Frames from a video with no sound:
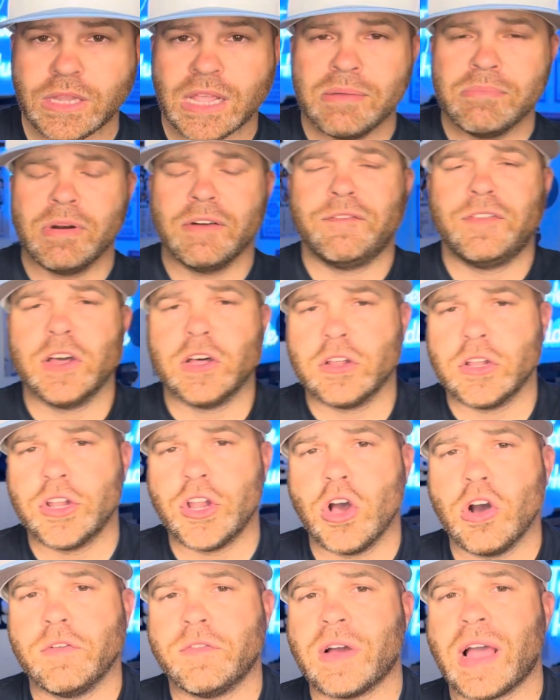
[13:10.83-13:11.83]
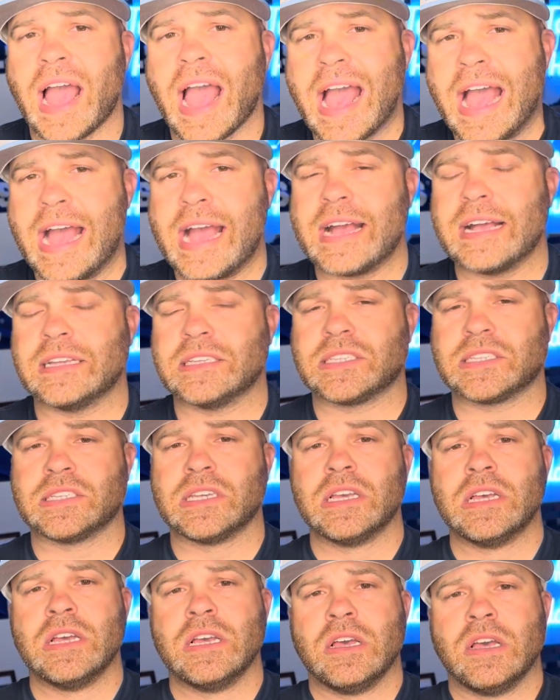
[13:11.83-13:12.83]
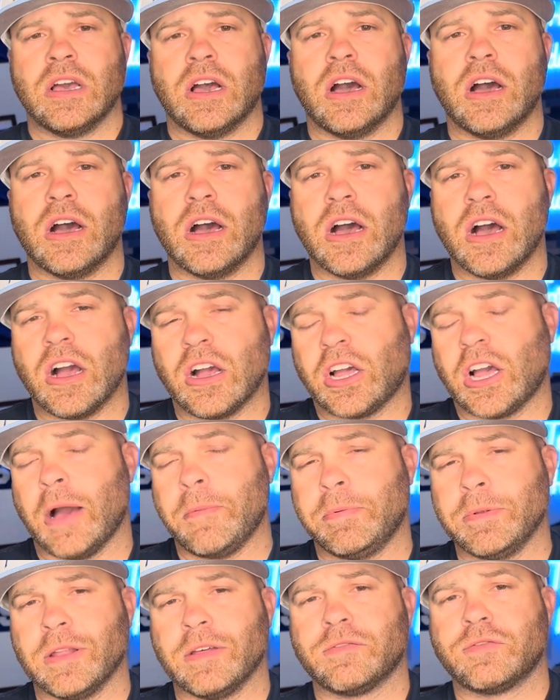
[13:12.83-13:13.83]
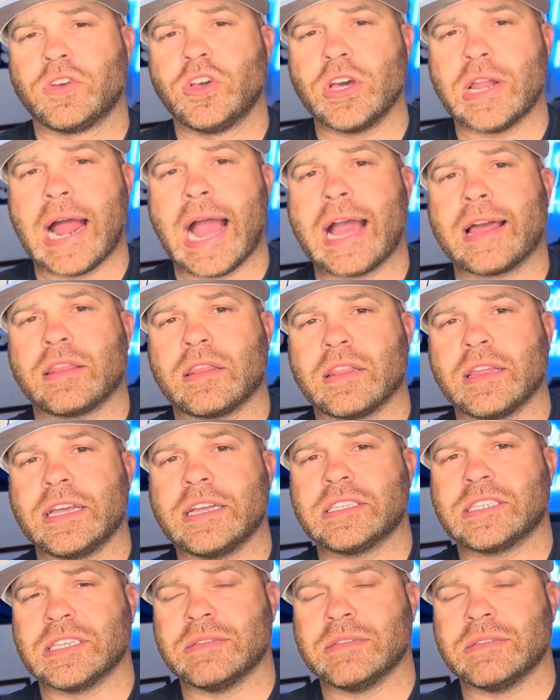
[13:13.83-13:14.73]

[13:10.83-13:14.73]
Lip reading: But Villanova has a couple of good athletes,